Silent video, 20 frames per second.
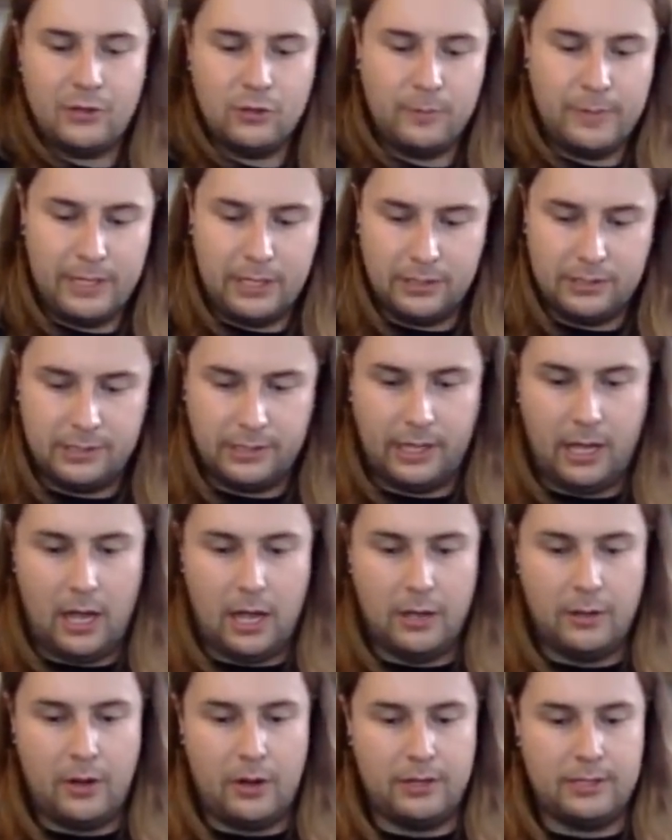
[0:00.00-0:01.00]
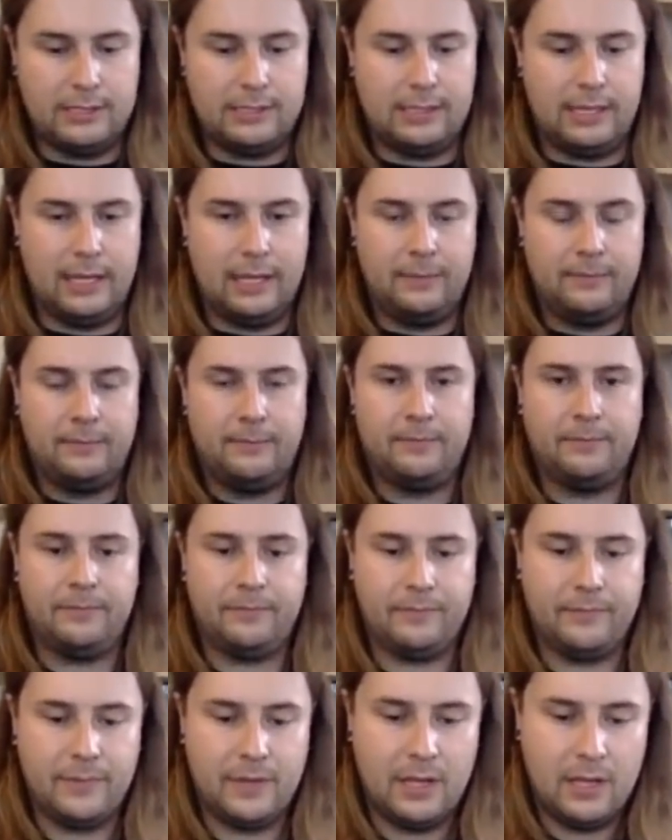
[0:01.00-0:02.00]
you'll be good to go, honestly.
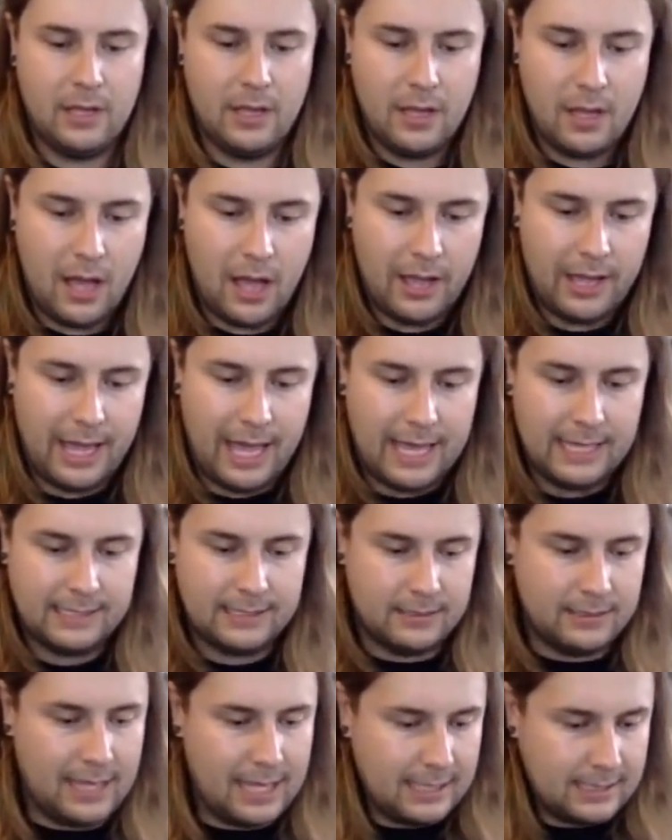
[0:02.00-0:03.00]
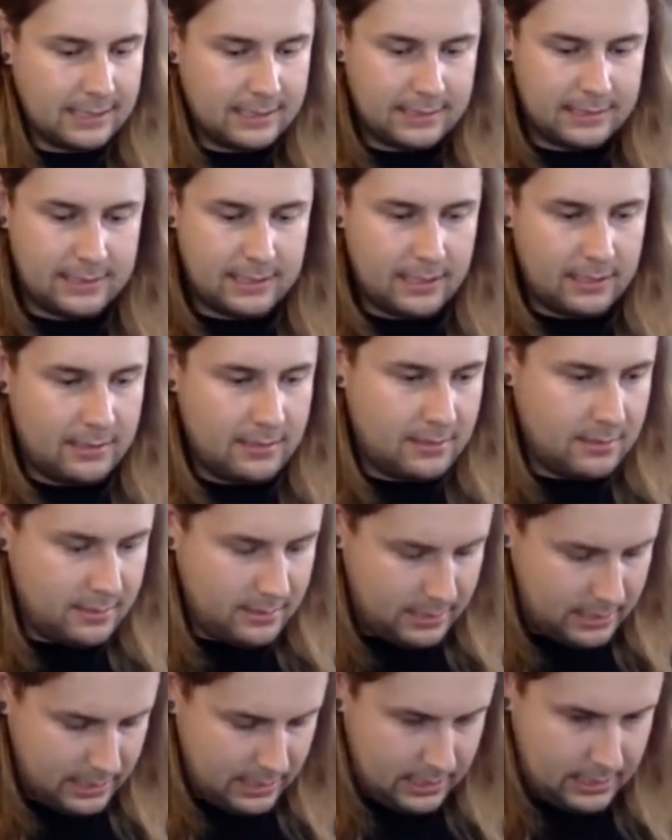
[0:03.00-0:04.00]
Okay, so let's
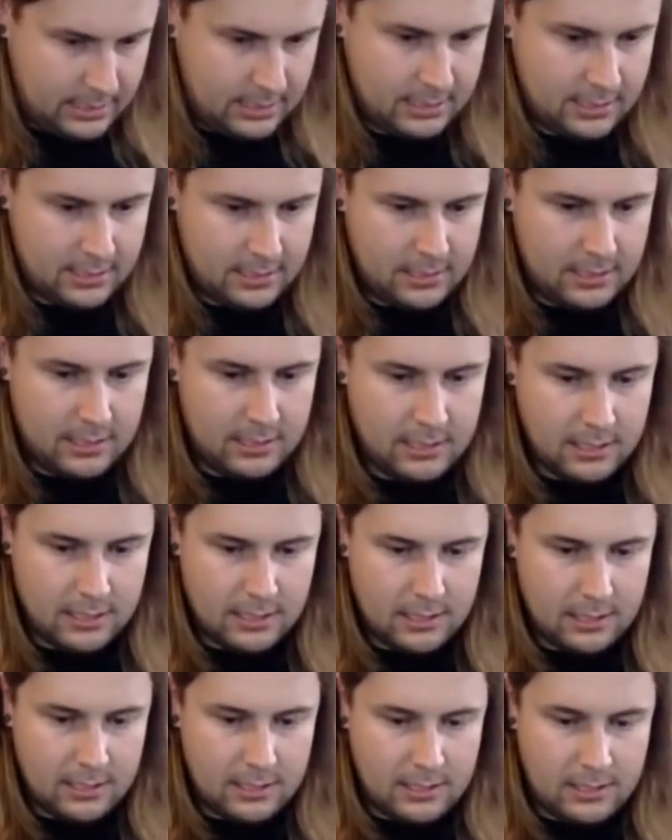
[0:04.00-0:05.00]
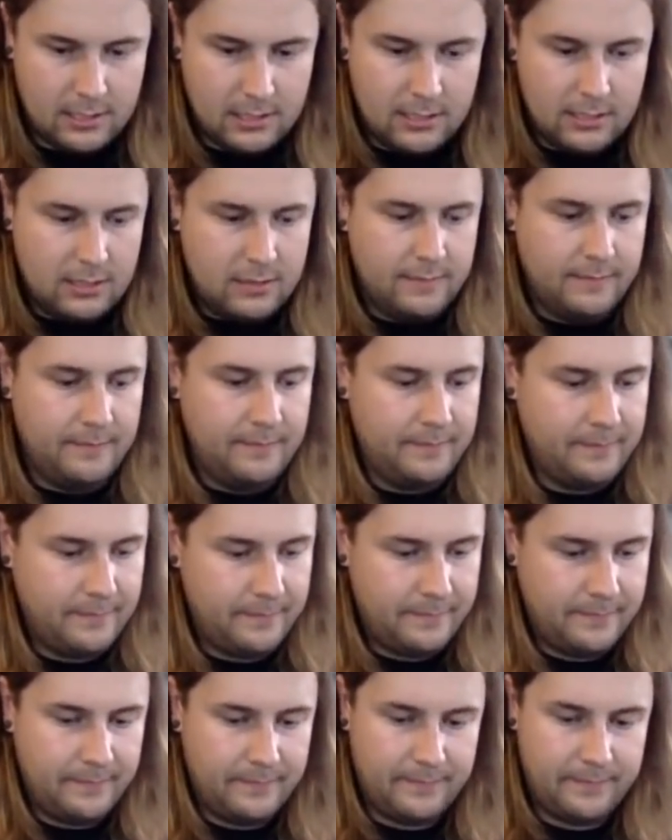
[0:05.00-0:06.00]
tie.
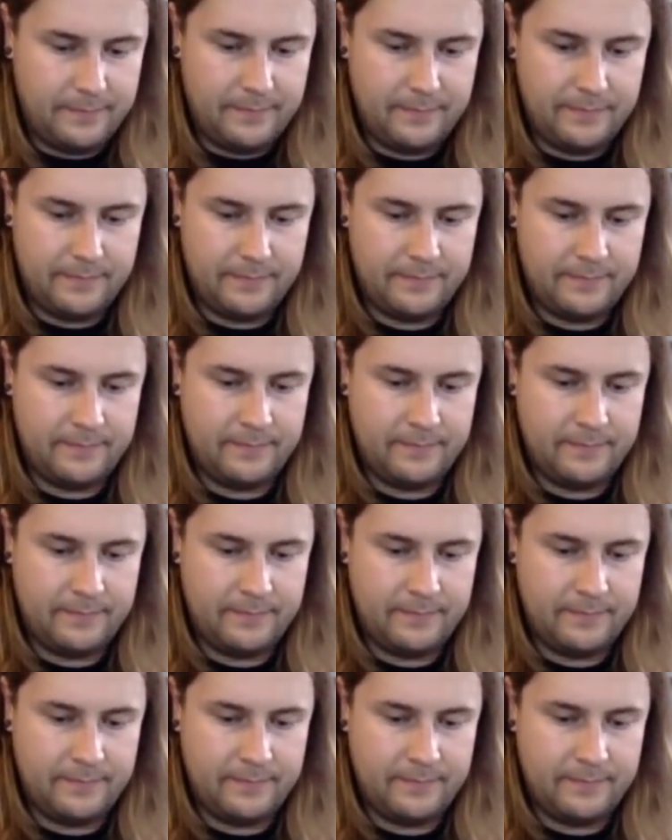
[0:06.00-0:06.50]
I'm